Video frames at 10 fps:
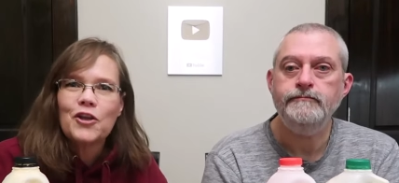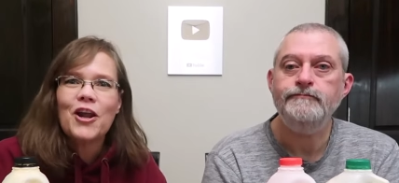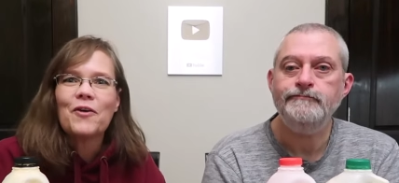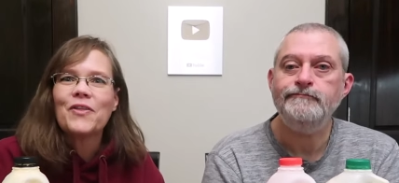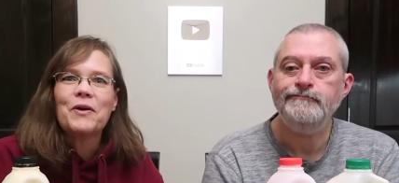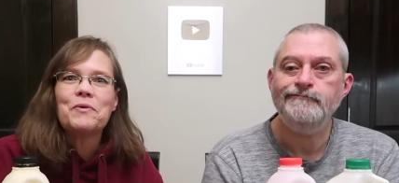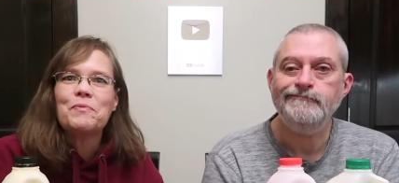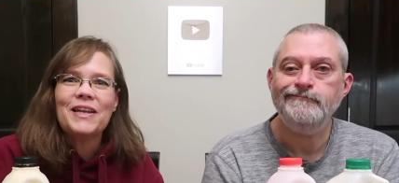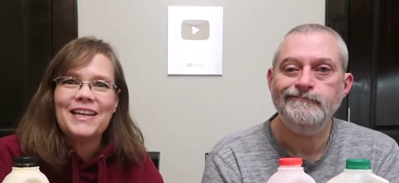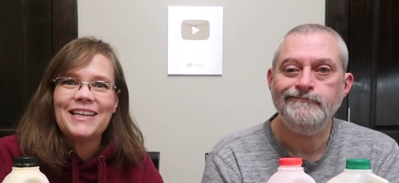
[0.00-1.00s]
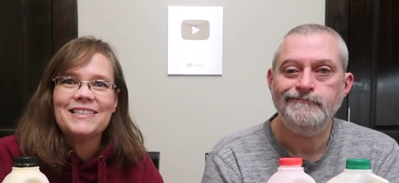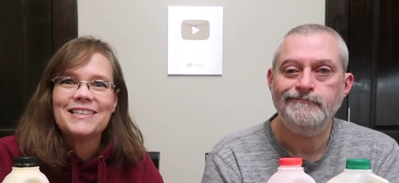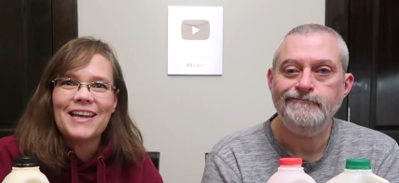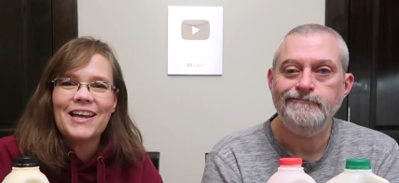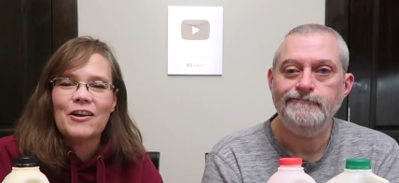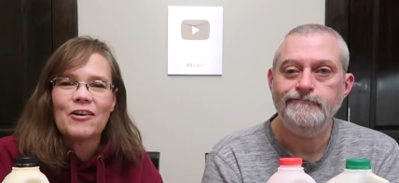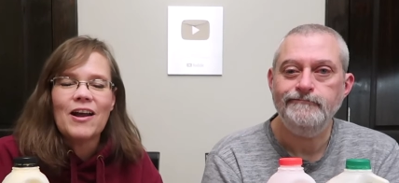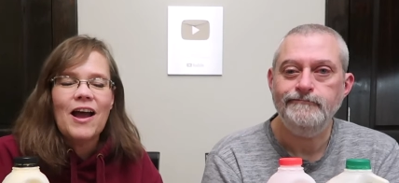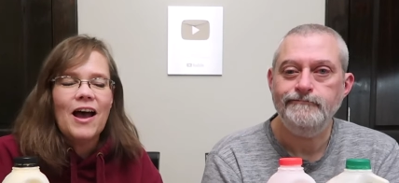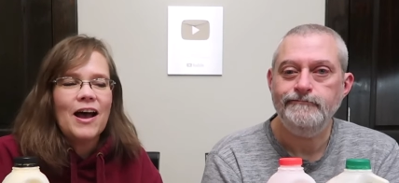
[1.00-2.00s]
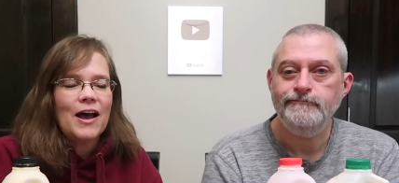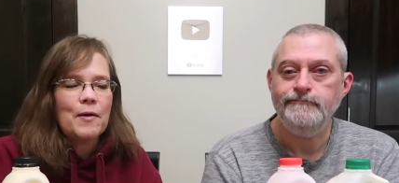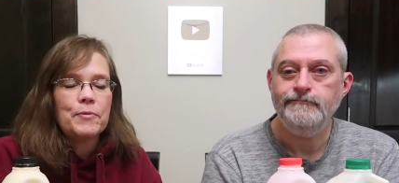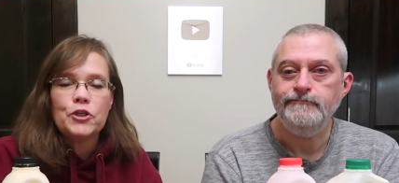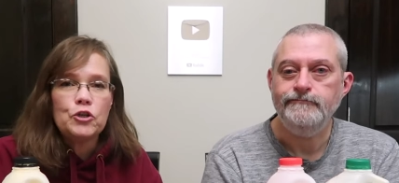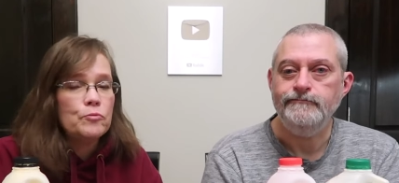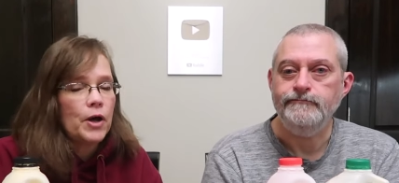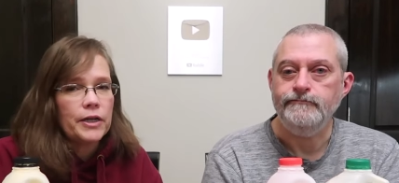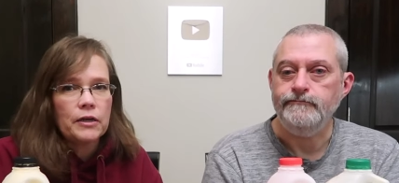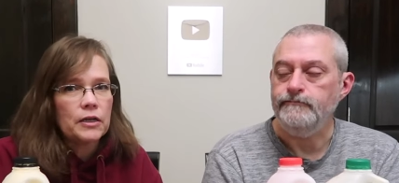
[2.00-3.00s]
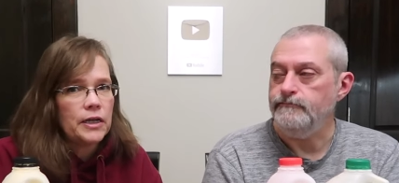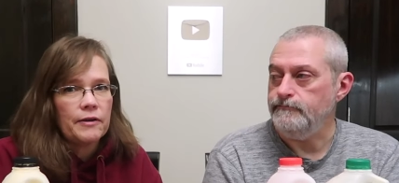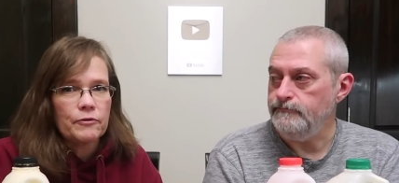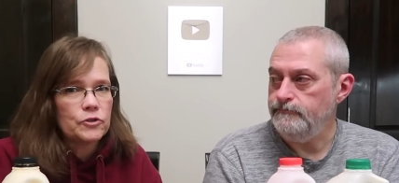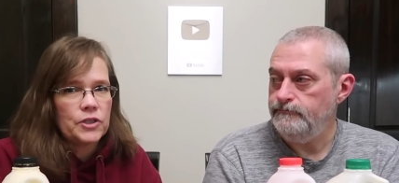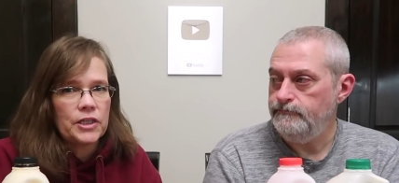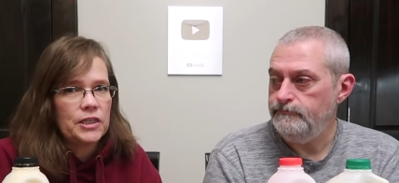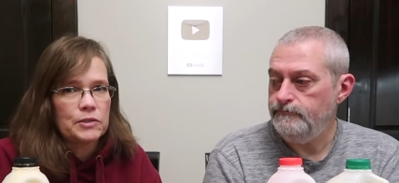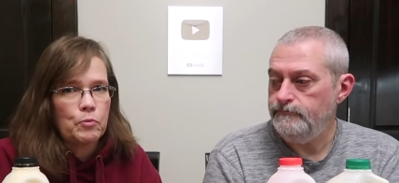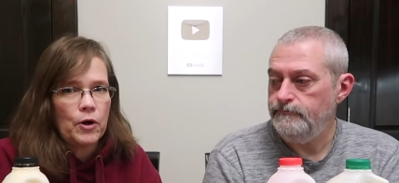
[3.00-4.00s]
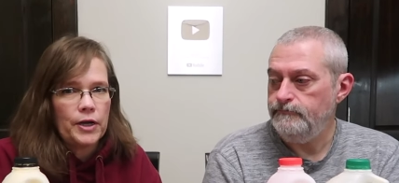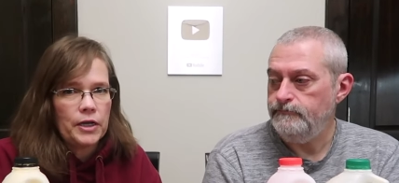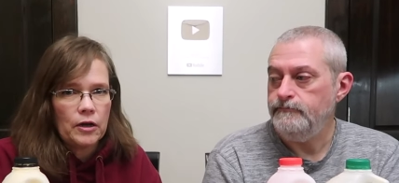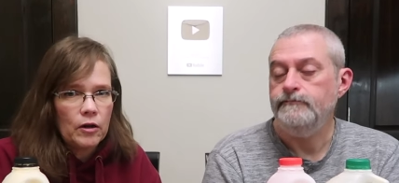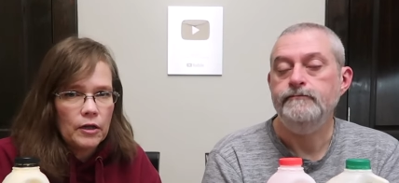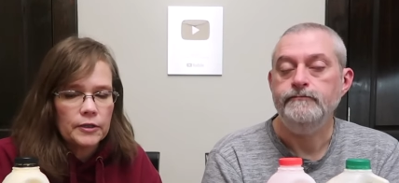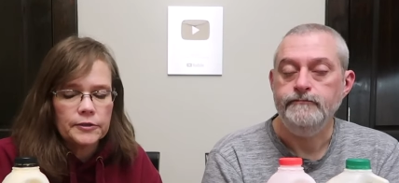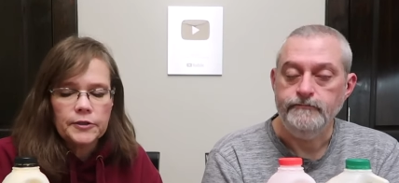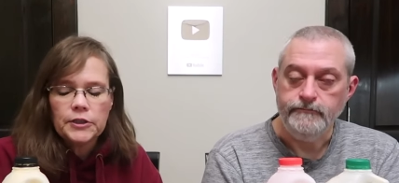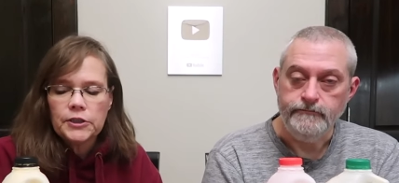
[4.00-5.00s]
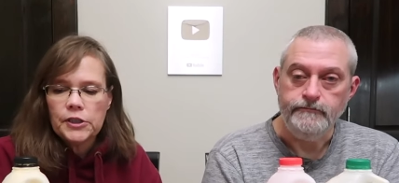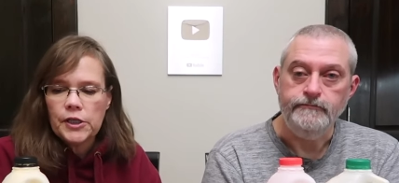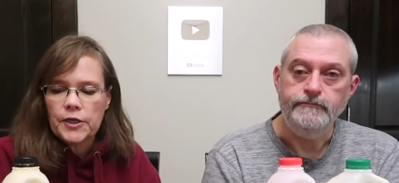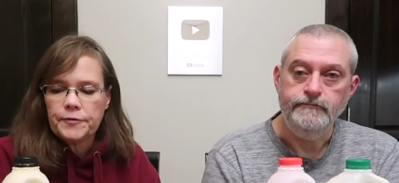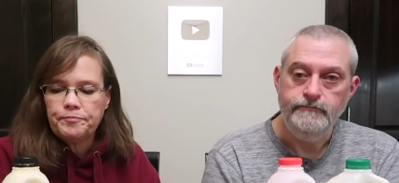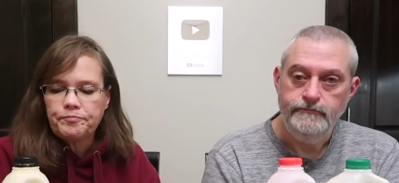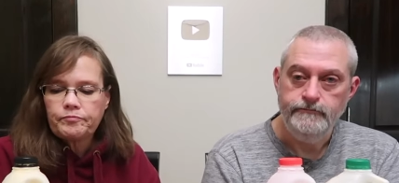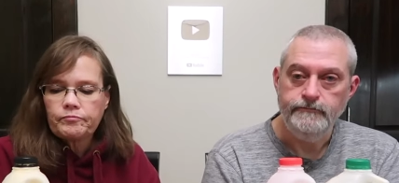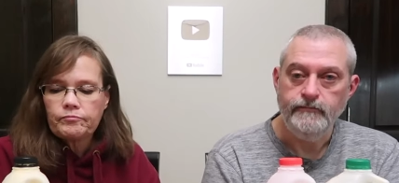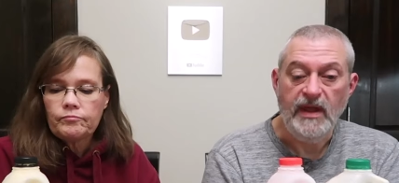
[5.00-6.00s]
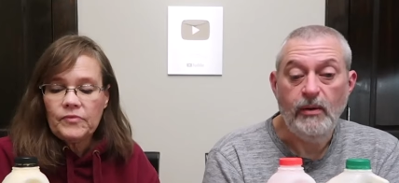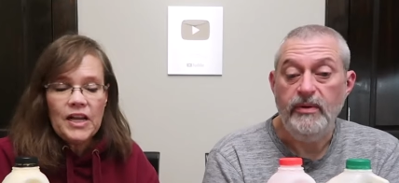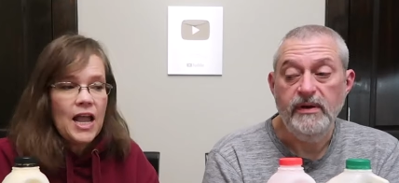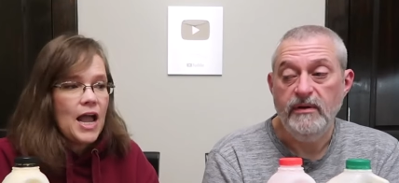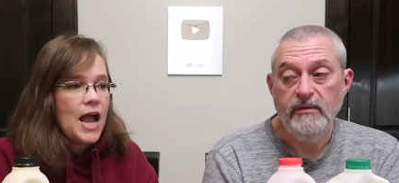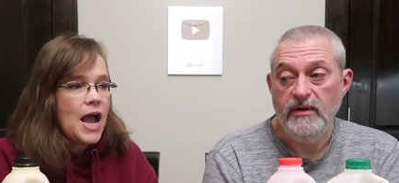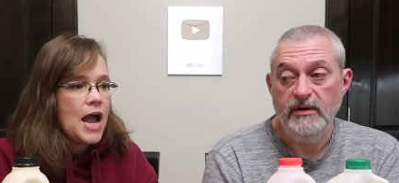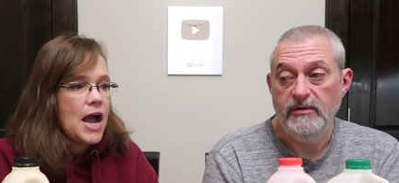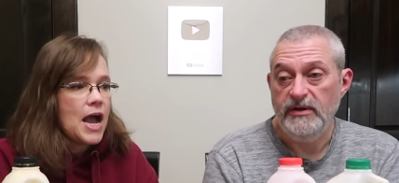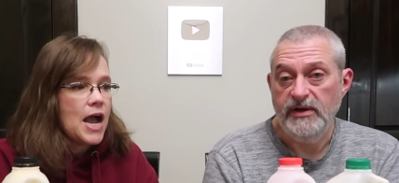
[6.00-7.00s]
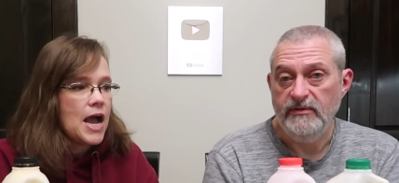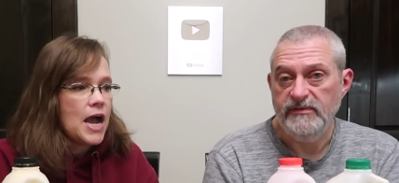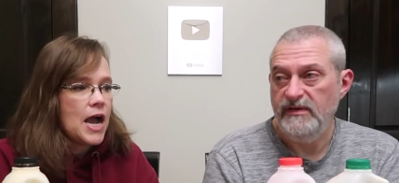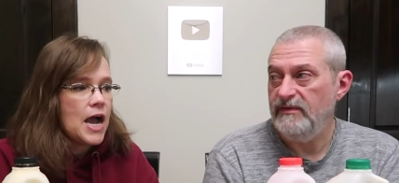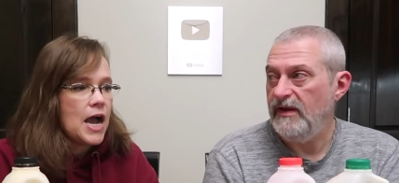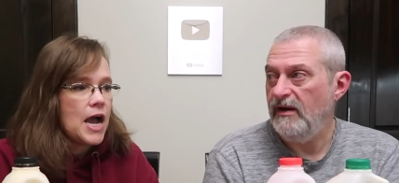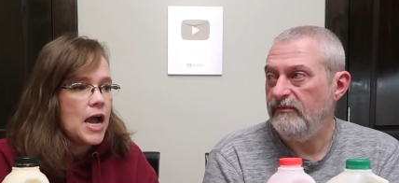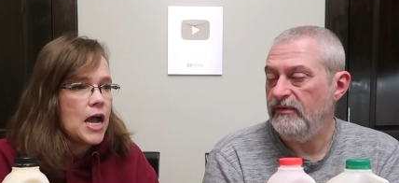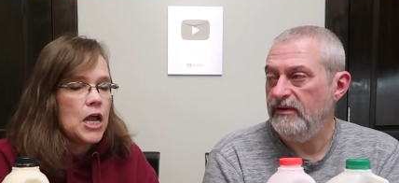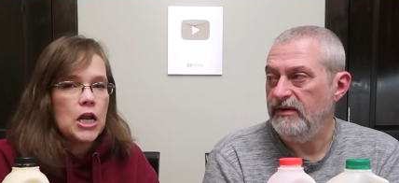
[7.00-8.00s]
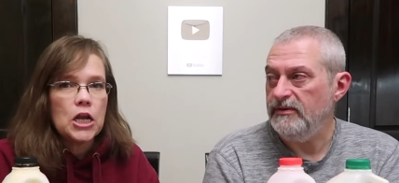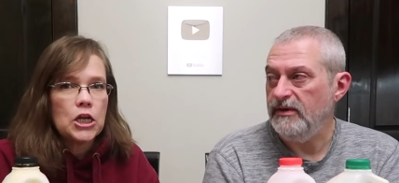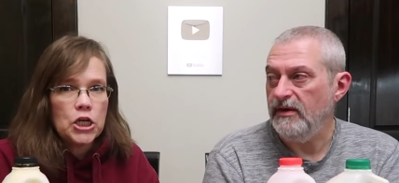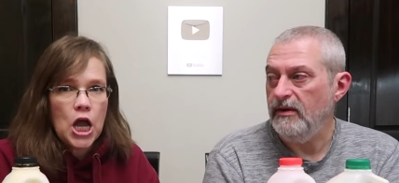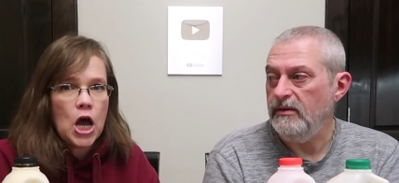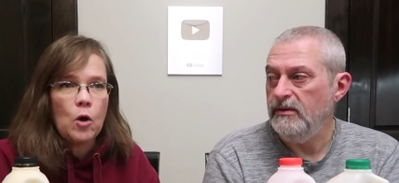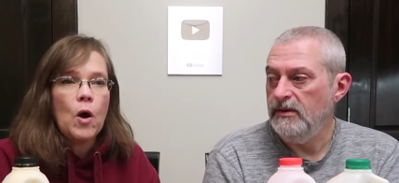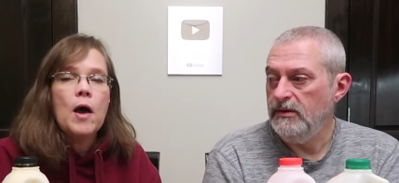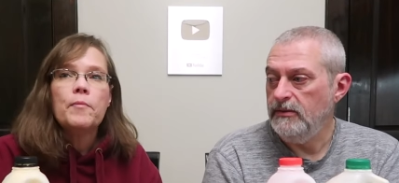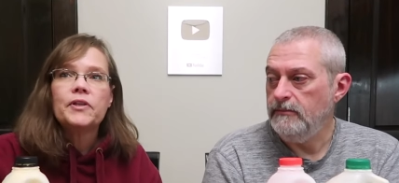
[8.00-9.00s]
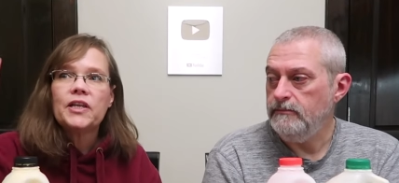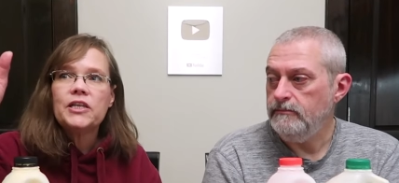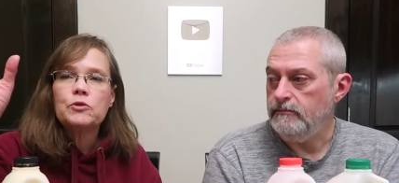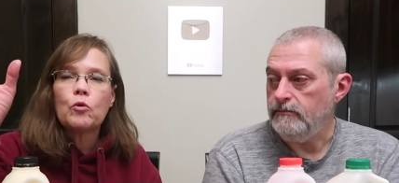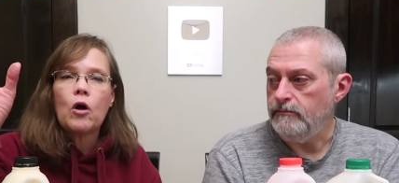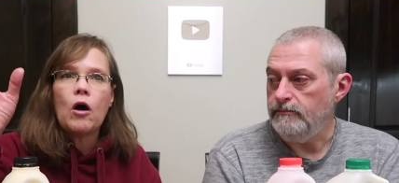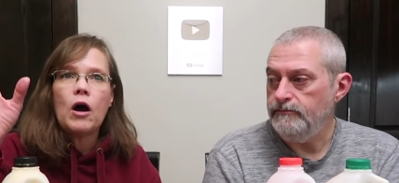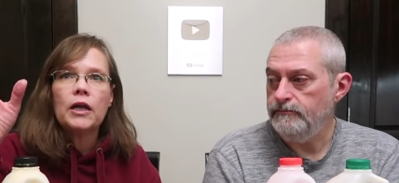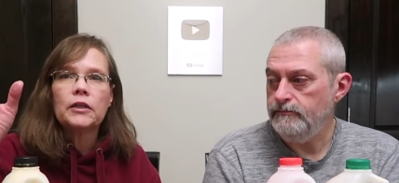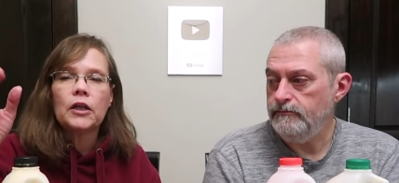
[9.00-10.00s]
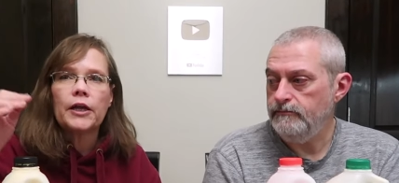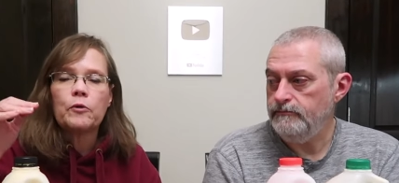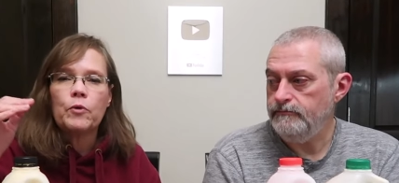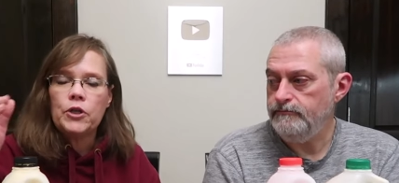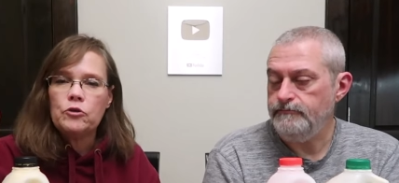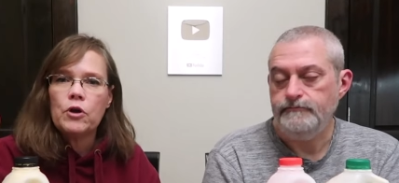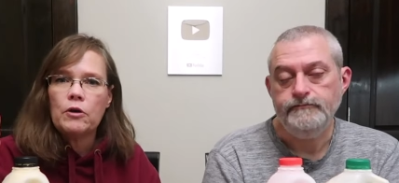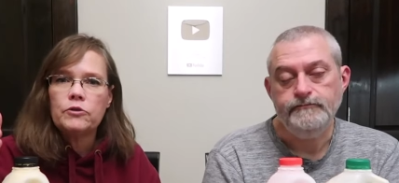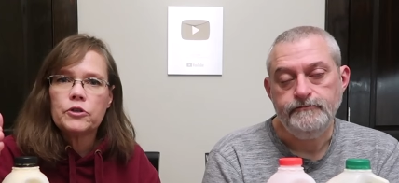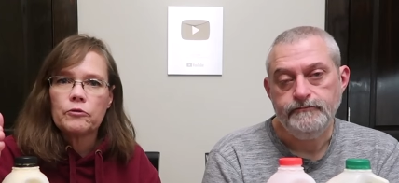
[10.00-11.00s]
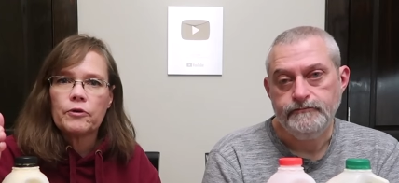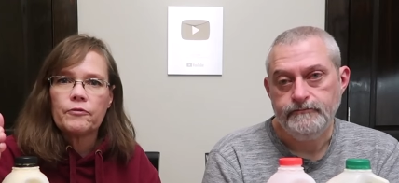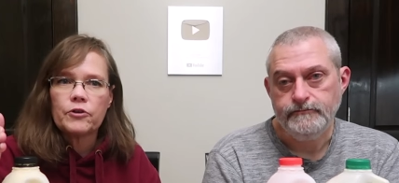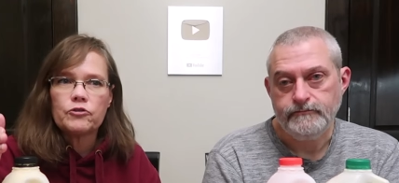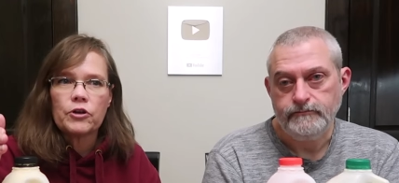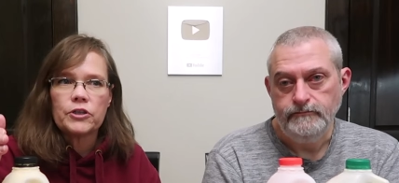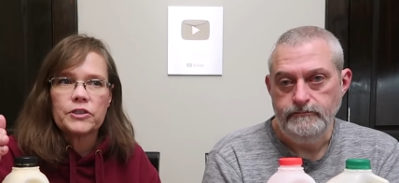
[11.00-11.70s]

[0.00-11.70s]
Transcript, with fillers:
Speaker 1: You know, that would be neat to hear. Uh, but you might not ever see this brand at all. Um,
Speaker 2: yeah, we don't literally don't see it that often here
Speaker 1: no, all. but these were on like when you go to the refrigerated